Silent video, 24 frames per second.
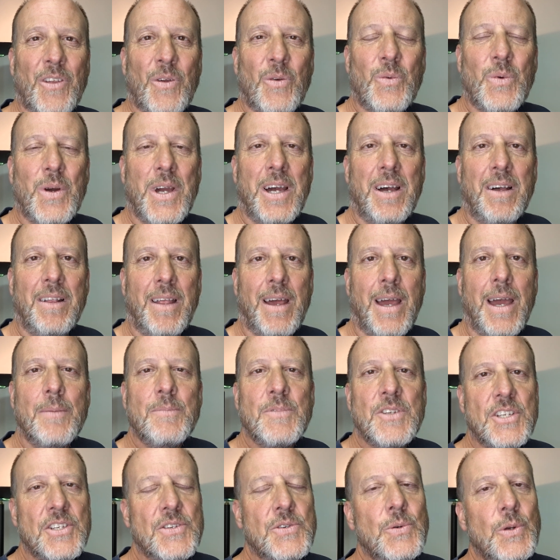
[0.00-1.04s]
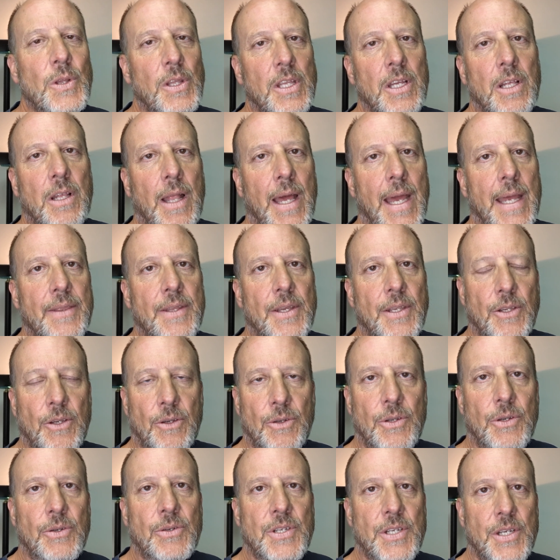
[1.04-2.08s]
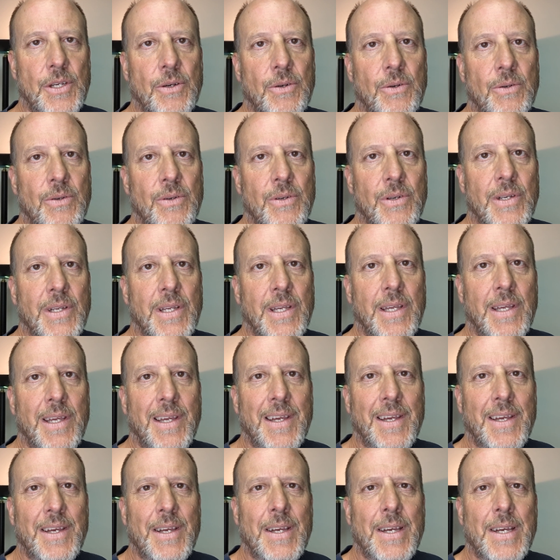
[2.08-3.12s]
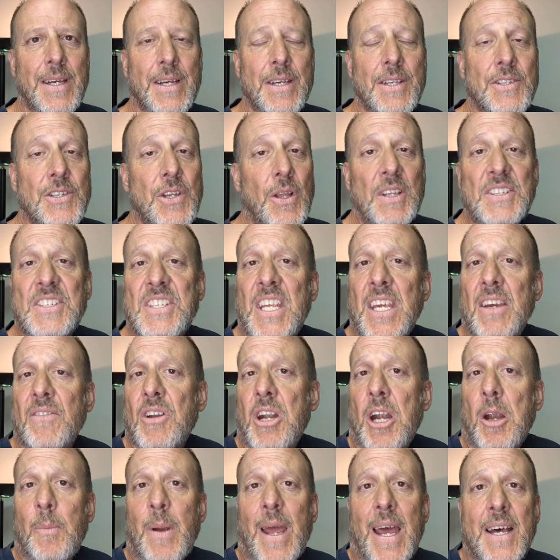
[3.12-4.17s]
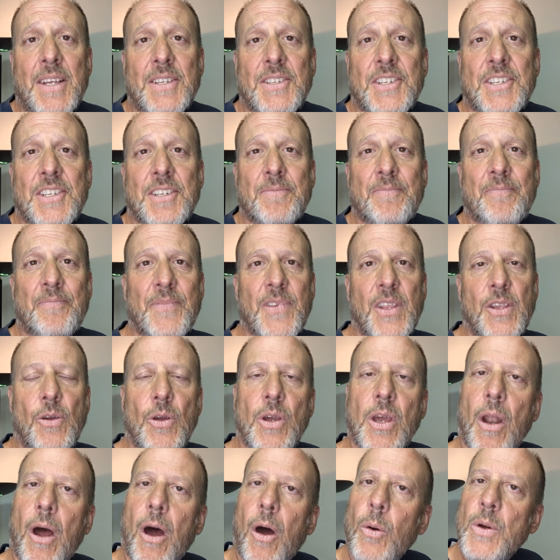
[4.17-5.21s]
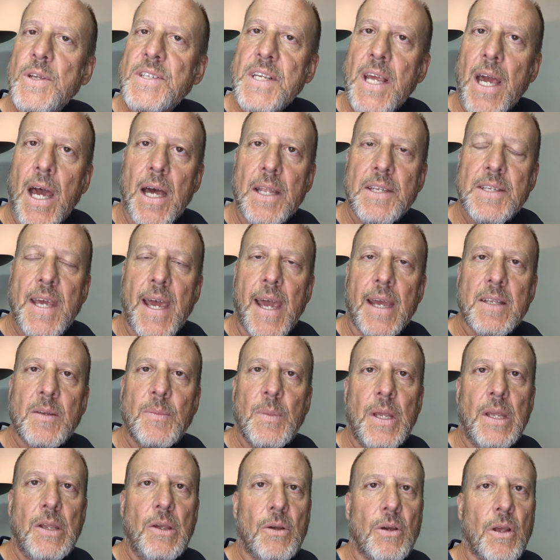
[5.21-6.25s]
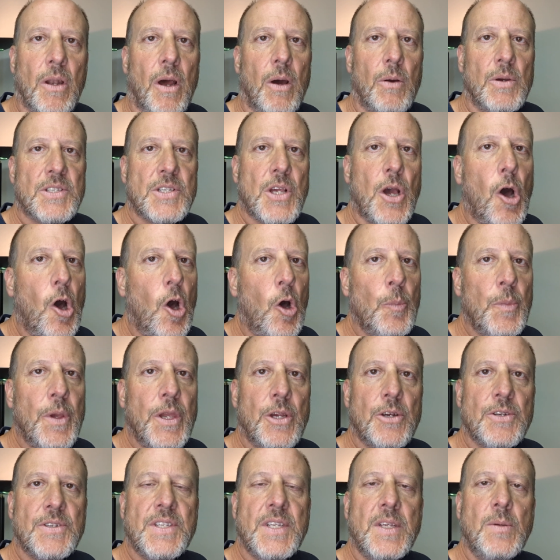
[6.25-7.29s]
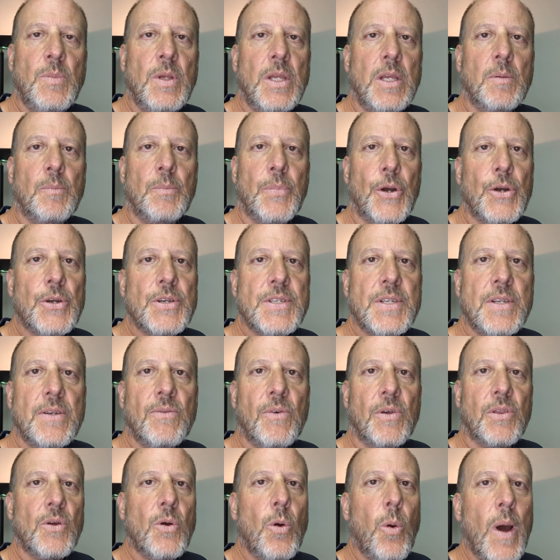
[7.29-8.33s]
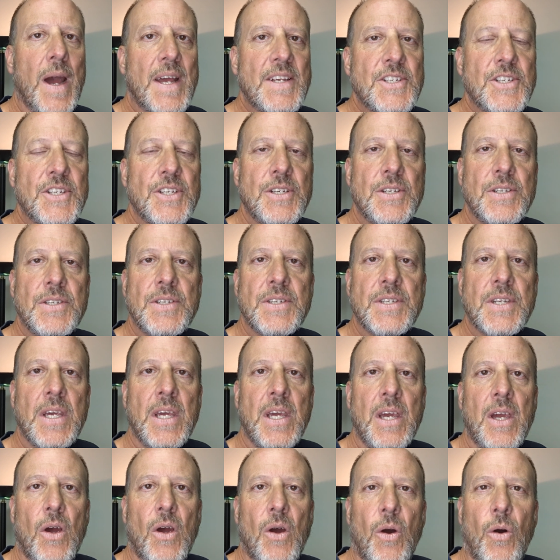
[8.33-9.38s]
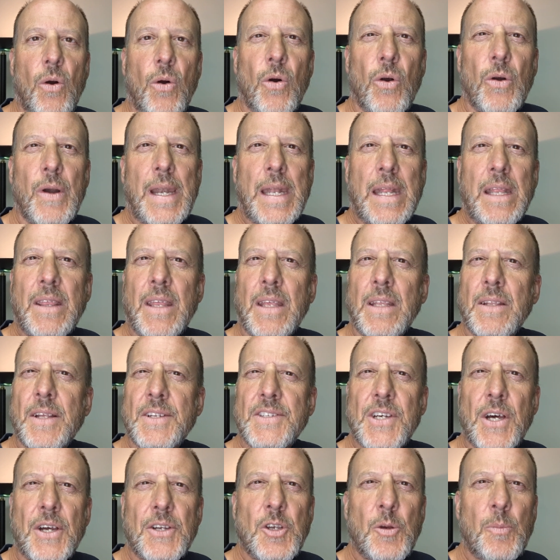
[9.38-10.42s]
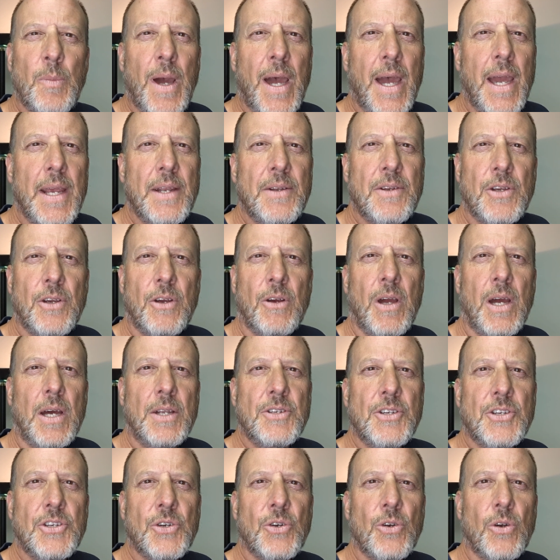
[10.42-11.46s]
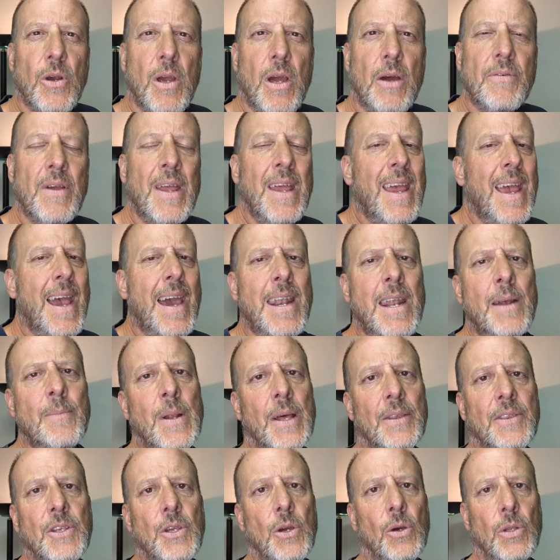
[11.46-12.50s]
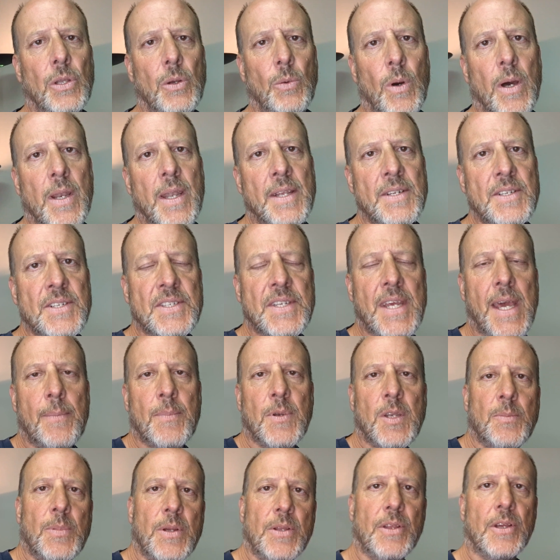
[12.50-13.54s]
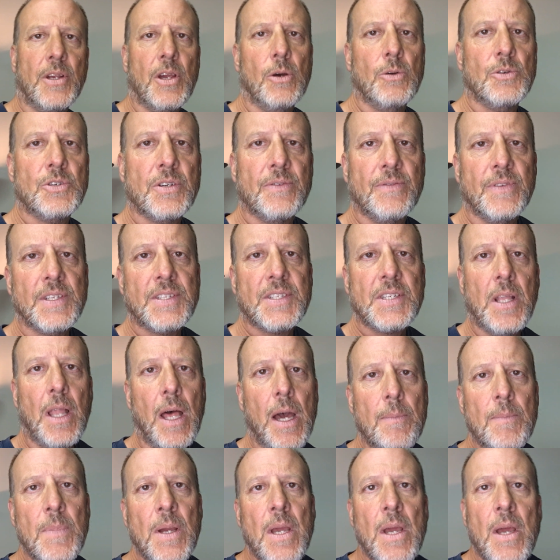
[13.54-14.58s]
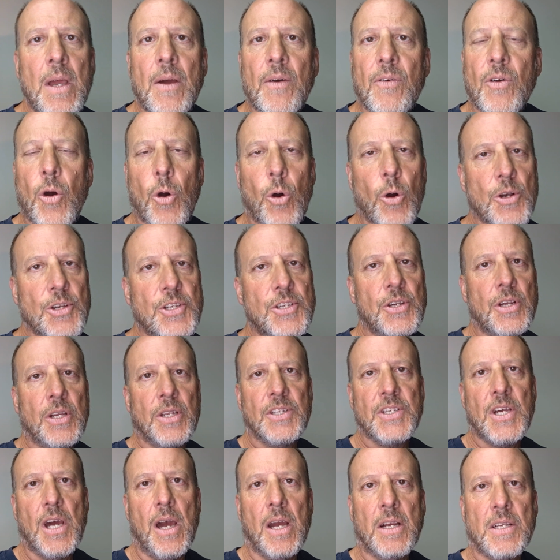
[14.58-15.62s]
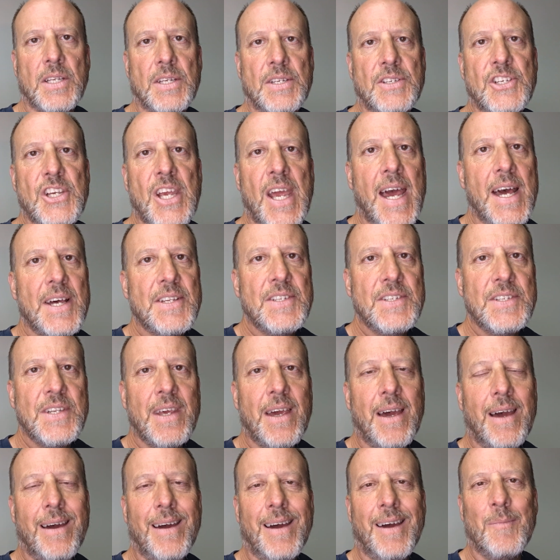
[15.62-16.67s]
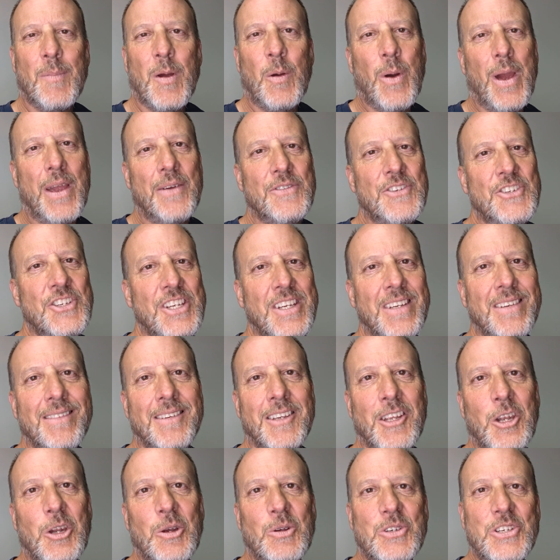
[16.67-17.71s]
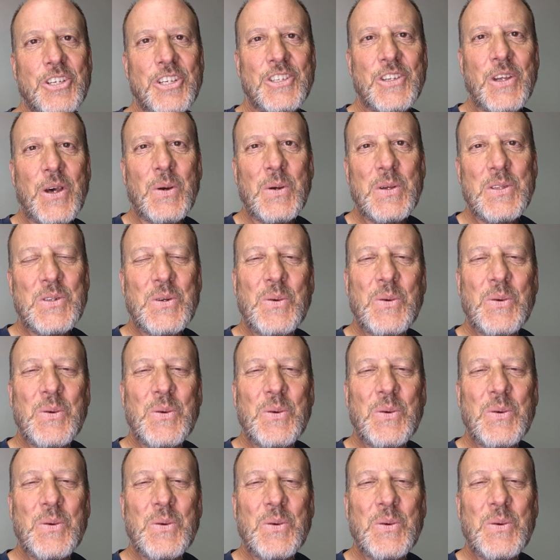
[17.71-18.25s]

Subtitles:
well, I'm just really glad that you do too. So let's give it our best. You can always contact me. You can always call me or see me in person with questions or anything that's on your mind or you're unsure of. And I'm not the only one. I just happen to be the coach of this club. Of course, you can talk to Jess, my wife Jean, she's always